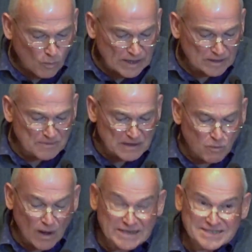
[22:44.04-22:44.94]
We'll be
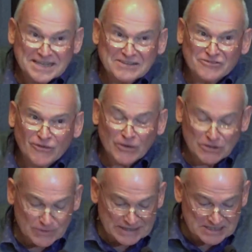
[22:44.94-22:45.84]
waiting for
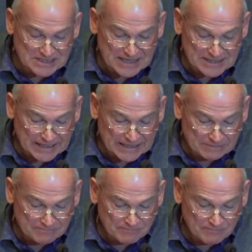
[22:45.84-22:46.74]
you in
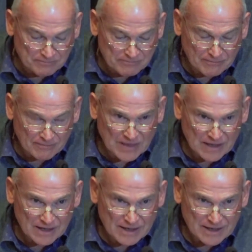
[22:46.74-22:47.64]
Sydney."
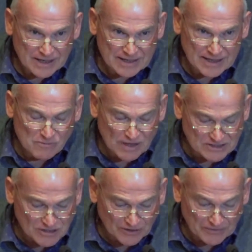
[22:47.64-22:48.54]
He then
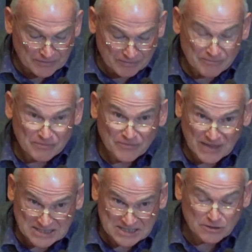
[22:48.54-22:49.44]
went on,
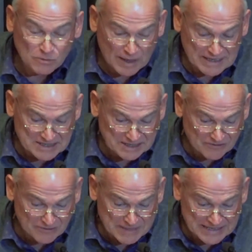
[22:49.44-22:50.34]
"They're still waiting
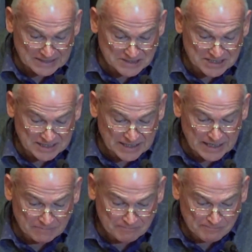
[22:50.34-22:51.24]
for me in
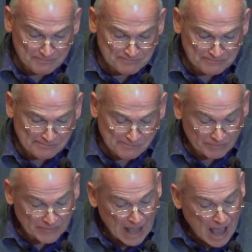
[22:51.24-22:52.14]
Sydney.
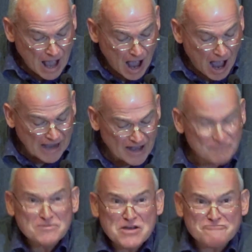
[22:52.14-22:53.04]
I
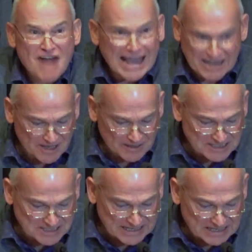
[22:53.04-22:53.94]
have
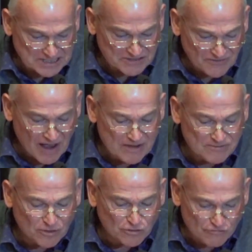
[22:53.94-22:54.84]
miraculously
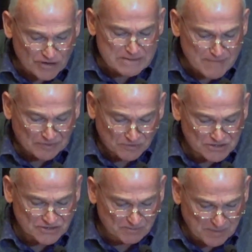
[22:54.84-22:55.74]
survived 3
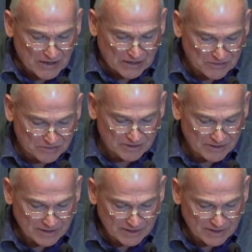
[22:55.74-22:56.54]
months of Perth.